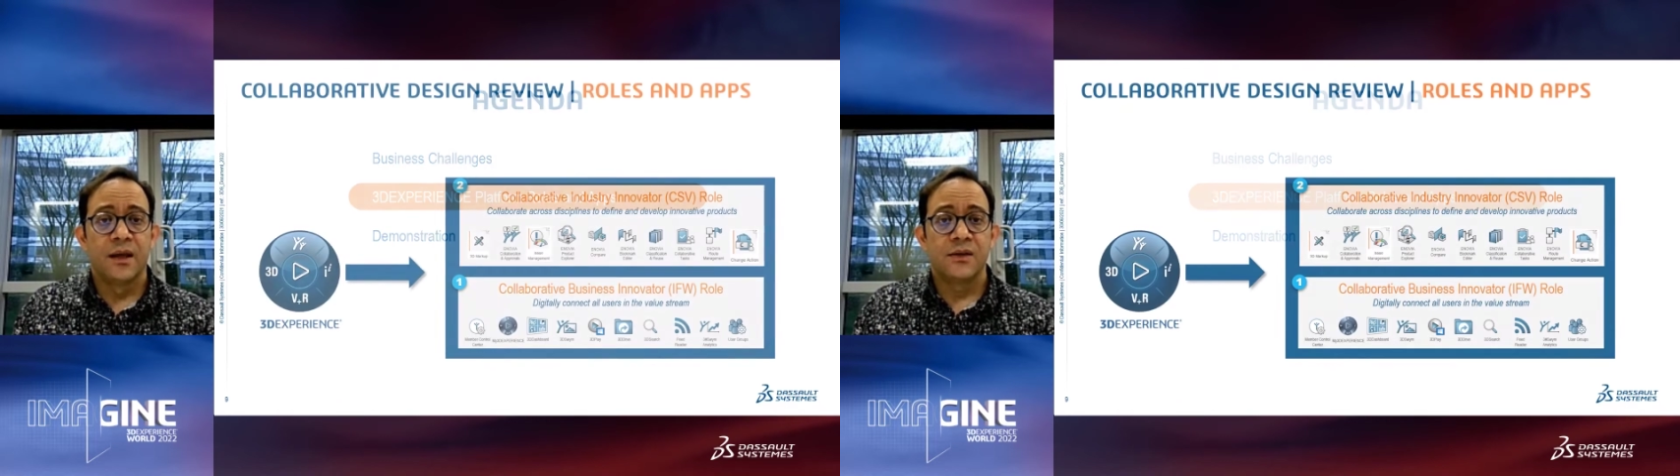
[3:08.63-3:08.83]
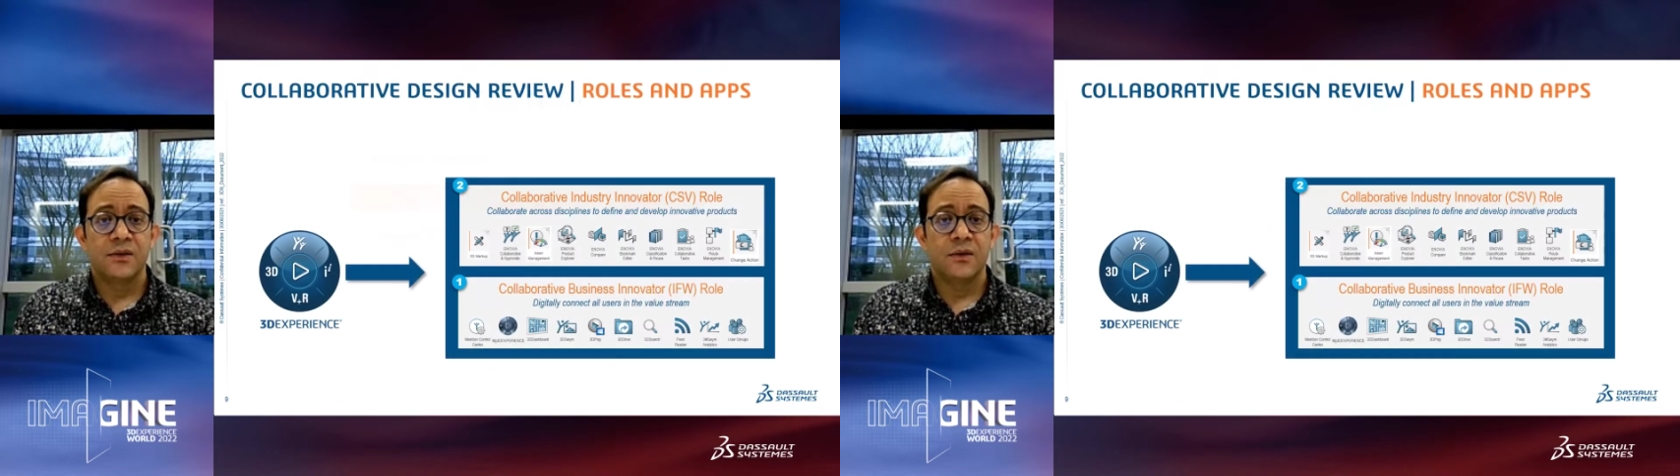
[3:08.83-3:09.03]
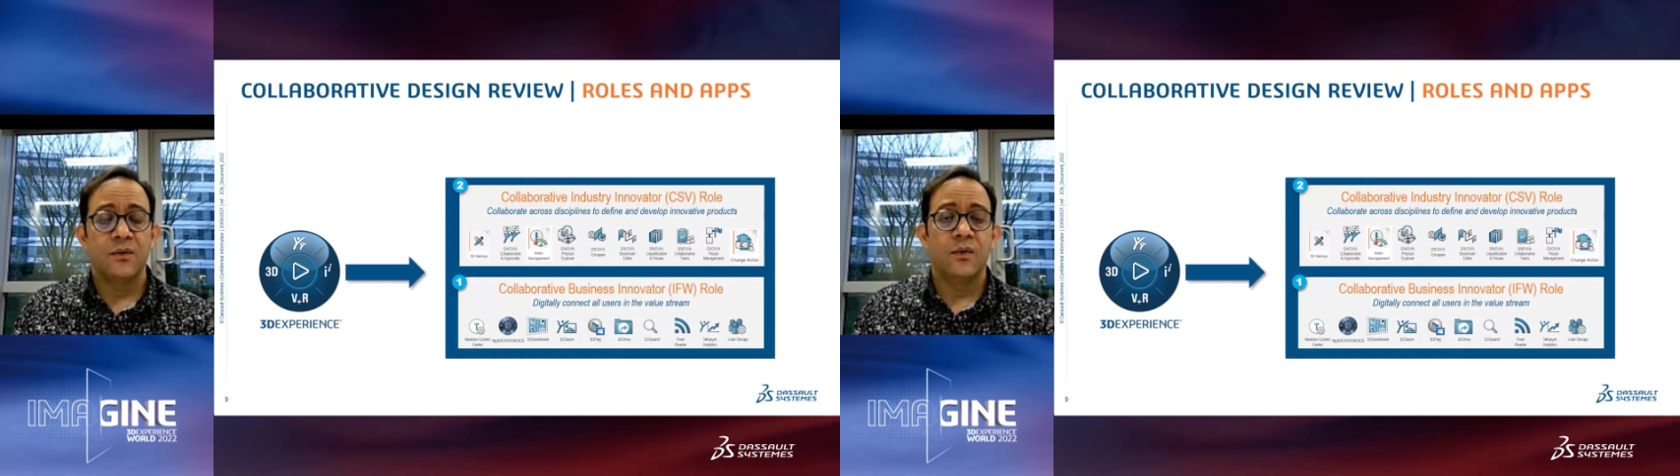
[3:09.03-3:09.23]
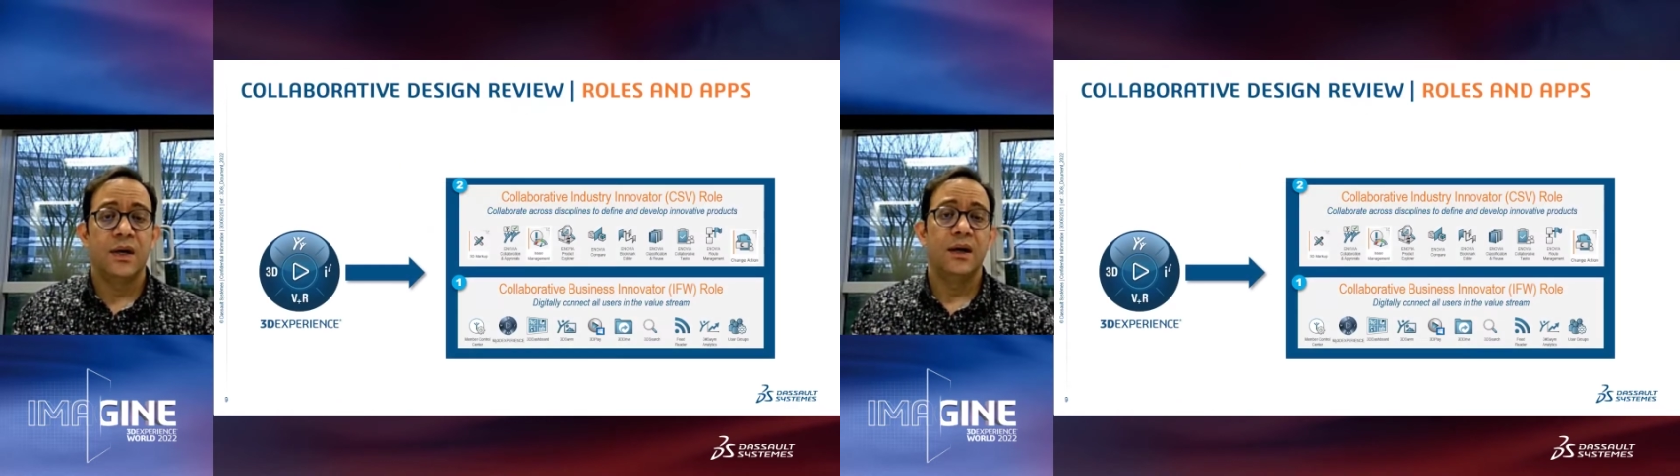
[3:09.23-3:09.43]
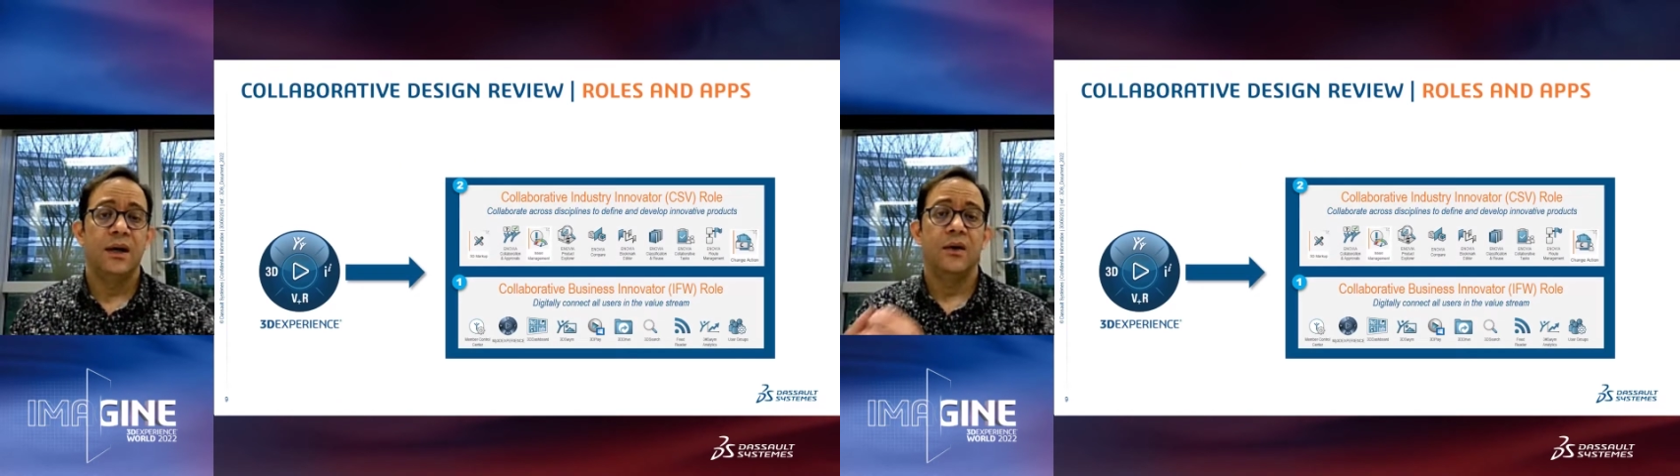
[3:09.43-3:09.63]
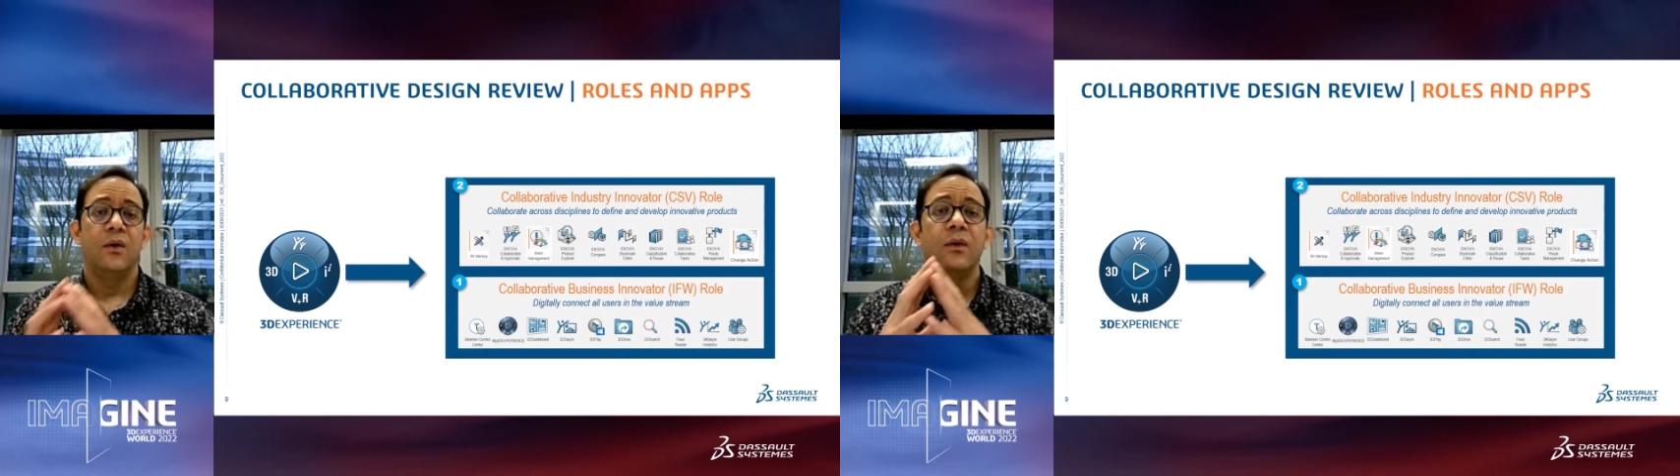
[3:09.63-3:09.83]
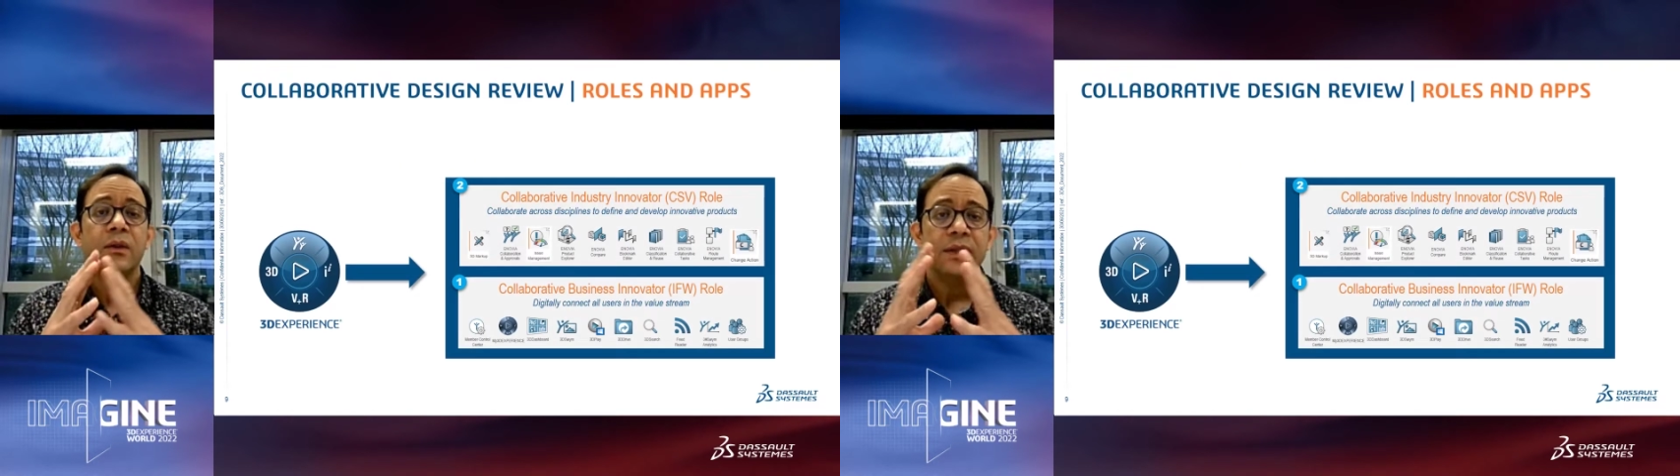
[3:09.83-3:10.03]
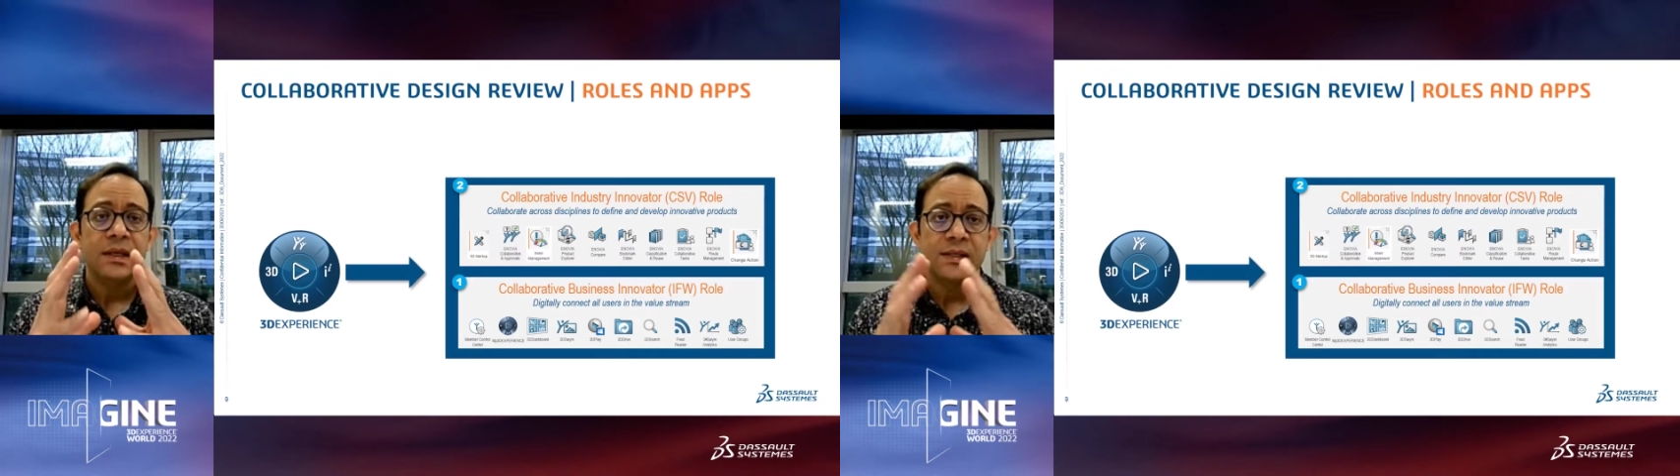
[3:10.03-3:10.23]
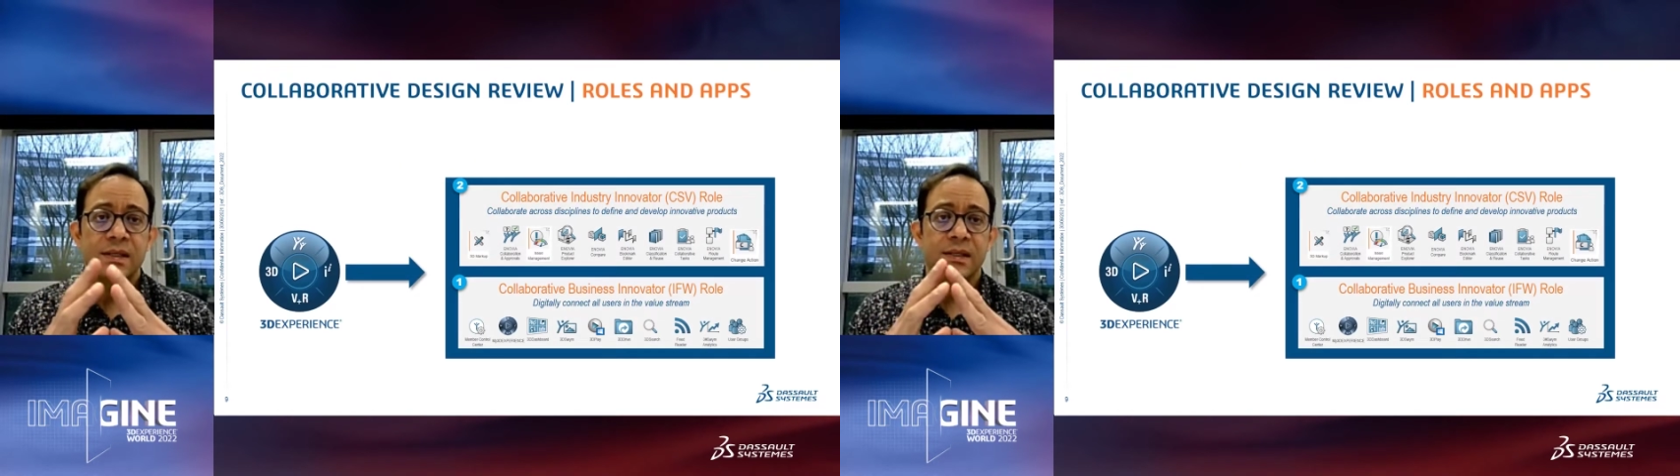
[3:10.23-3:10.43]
So all these